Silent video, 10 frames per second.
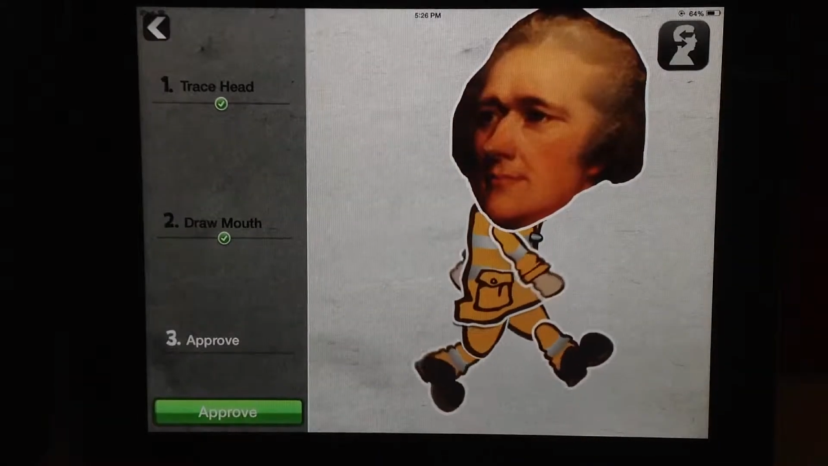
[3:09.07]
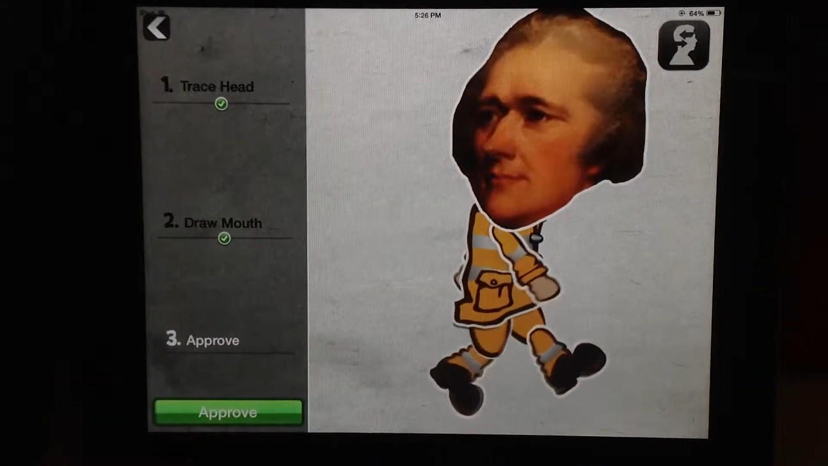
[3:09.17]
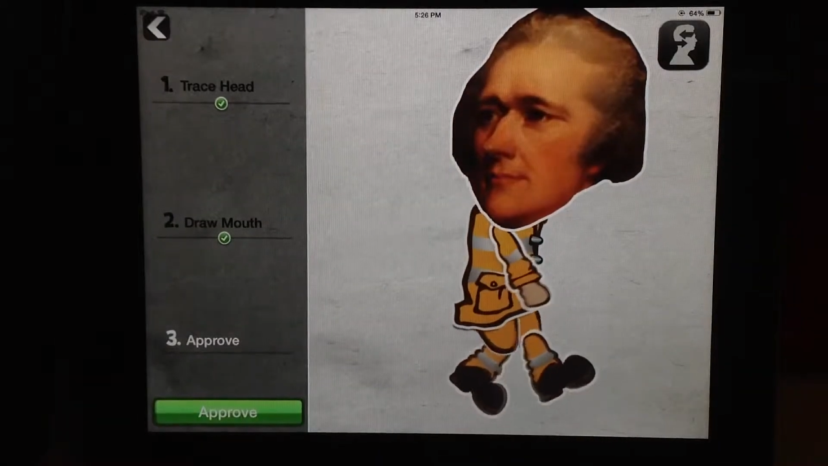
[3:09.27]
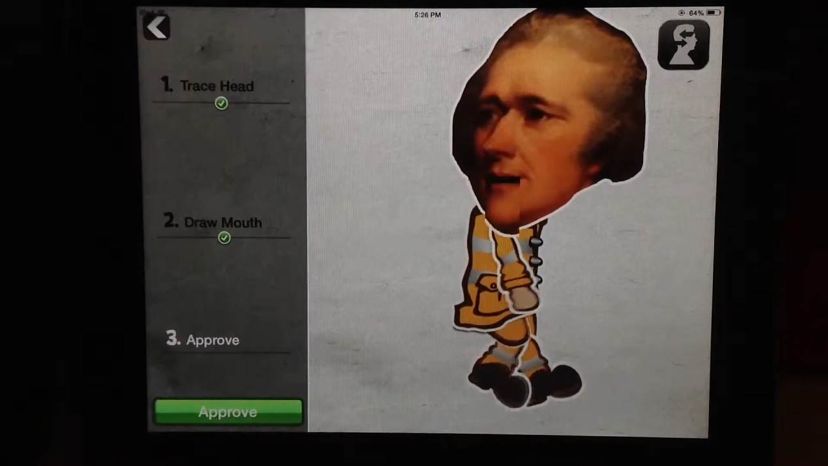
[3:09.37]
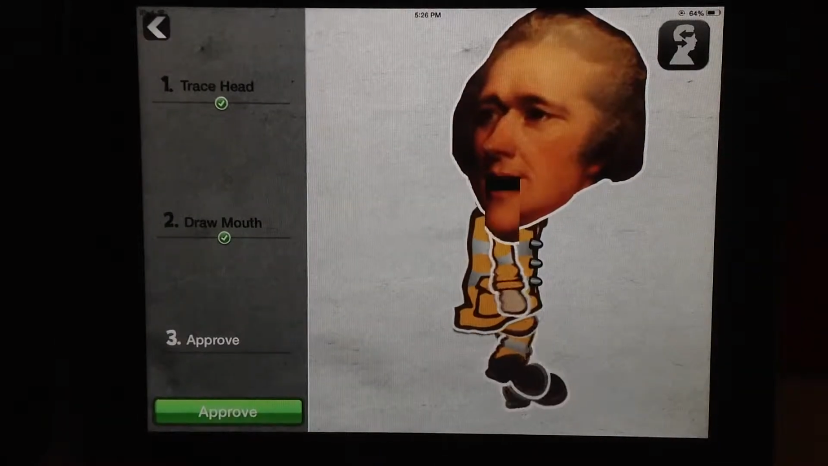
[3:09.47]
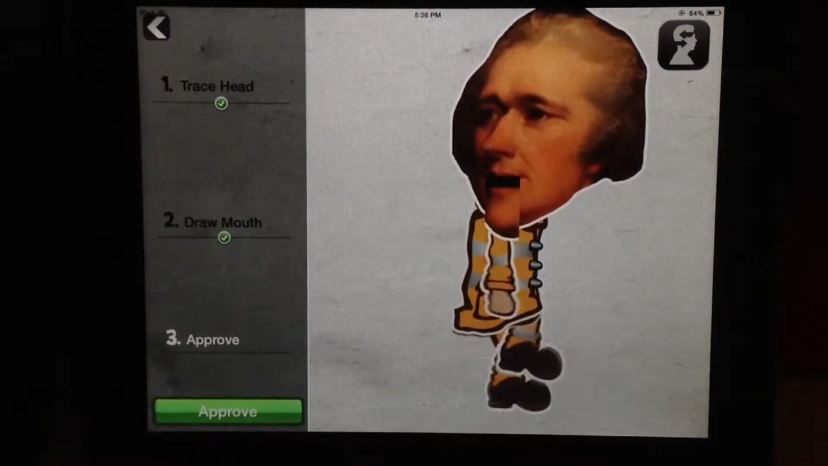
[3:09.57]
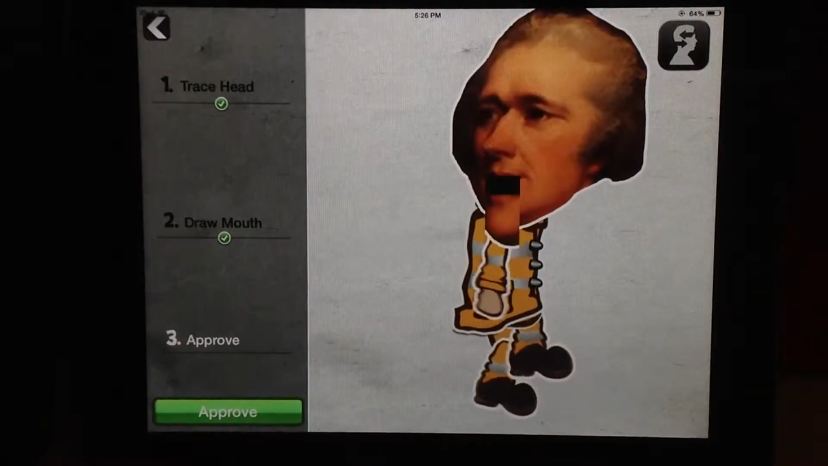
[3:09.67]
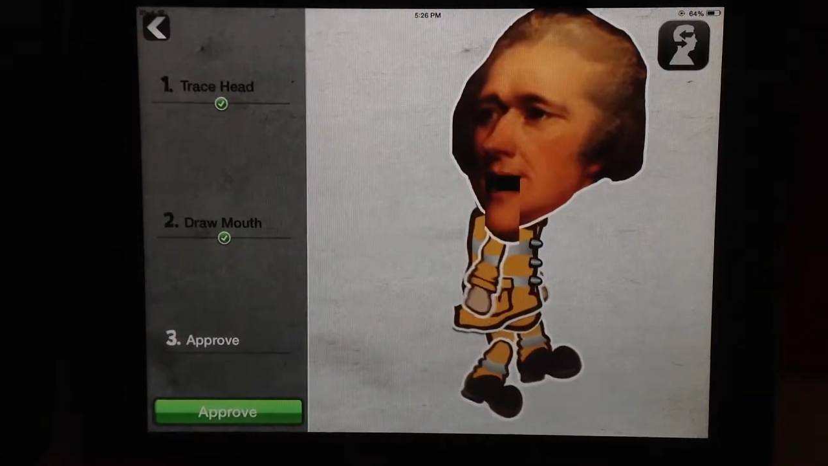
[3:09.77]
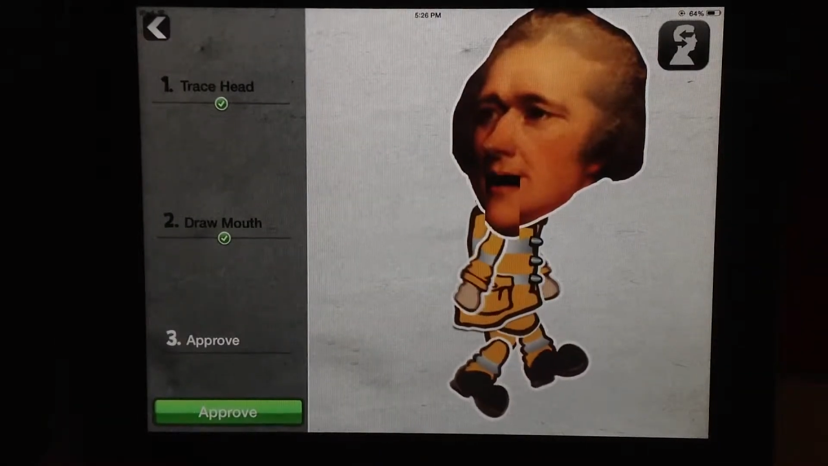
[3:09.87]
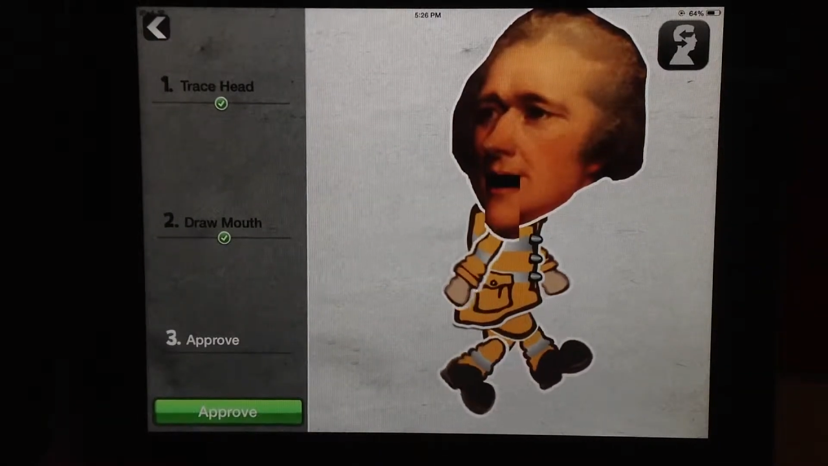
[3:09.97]
And that's
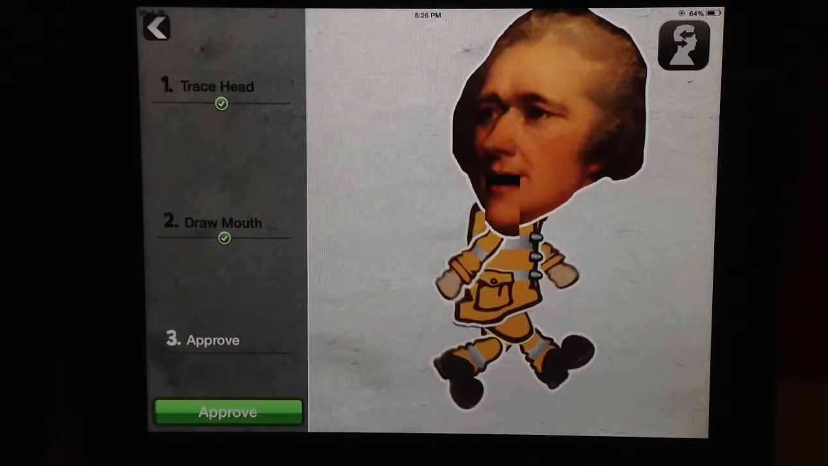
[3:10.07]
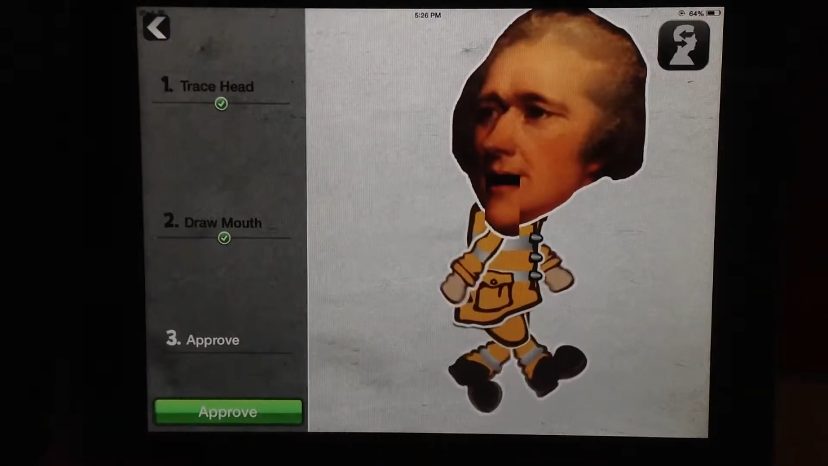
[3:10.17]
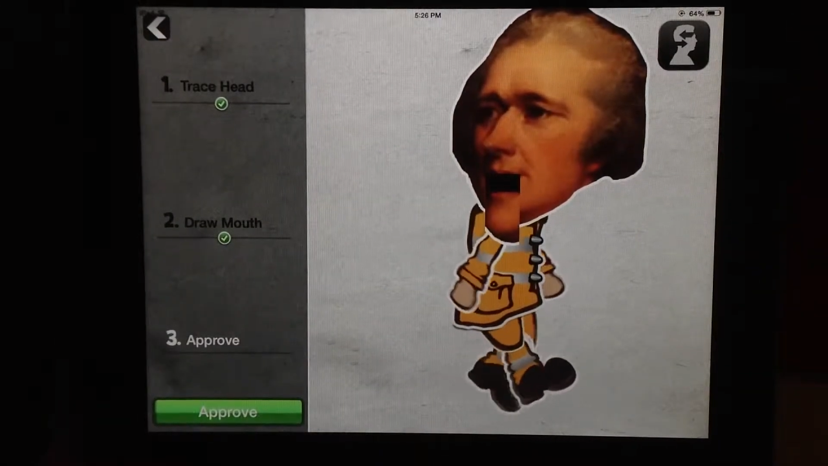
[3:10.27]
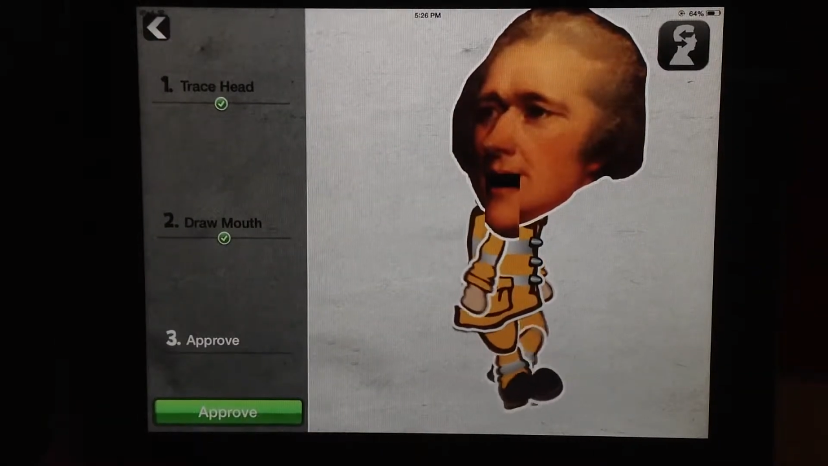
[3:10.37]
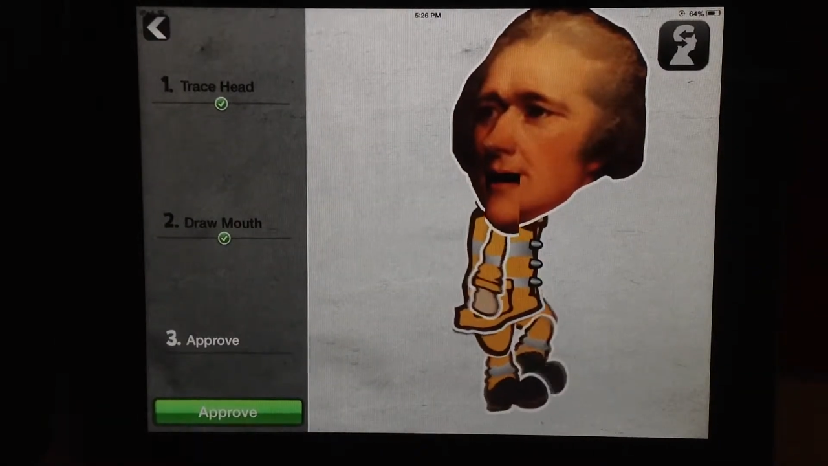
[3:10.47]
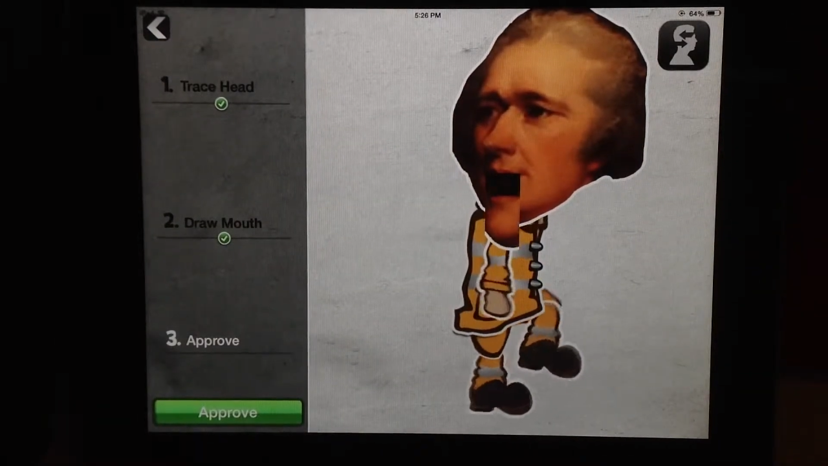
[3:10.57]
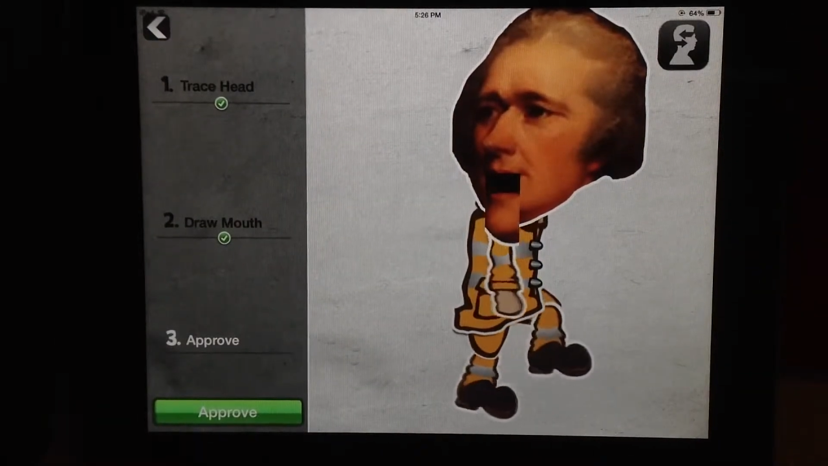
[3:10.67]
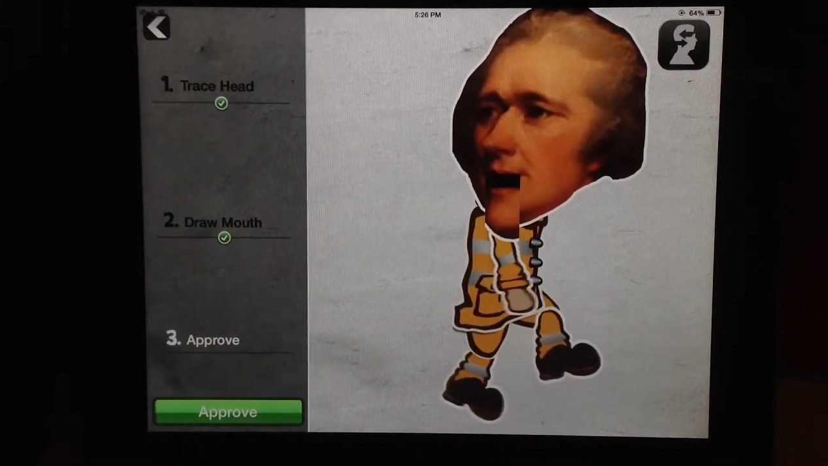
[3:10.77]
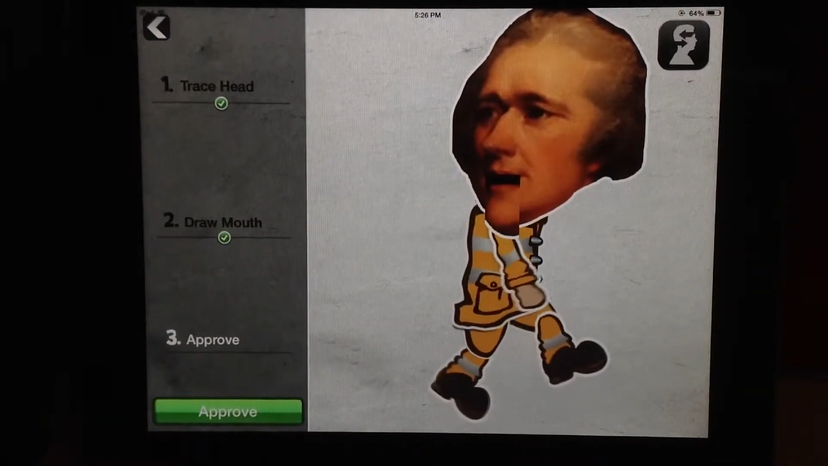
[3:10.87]
kind of going to be how he talks.